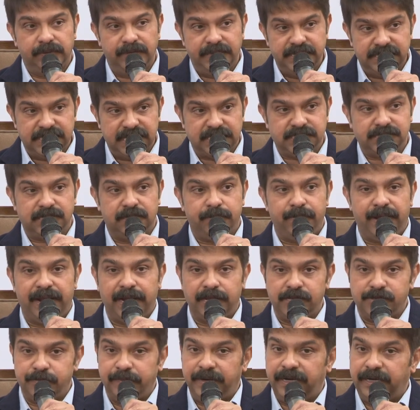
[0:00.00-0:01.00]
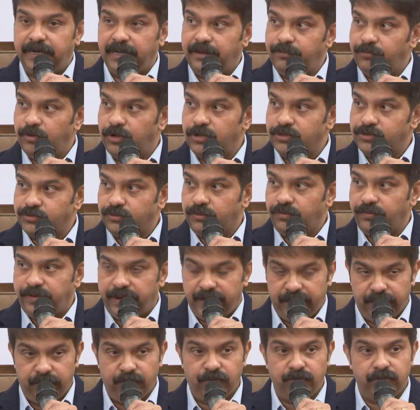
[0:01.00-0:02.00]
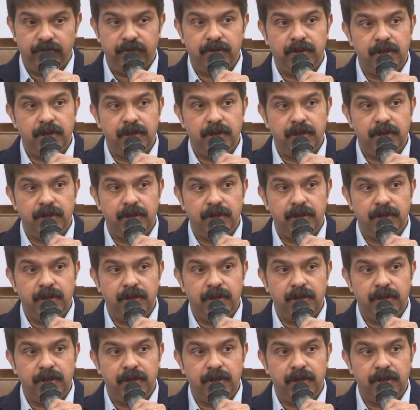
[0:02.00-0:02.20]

disaster management team also we have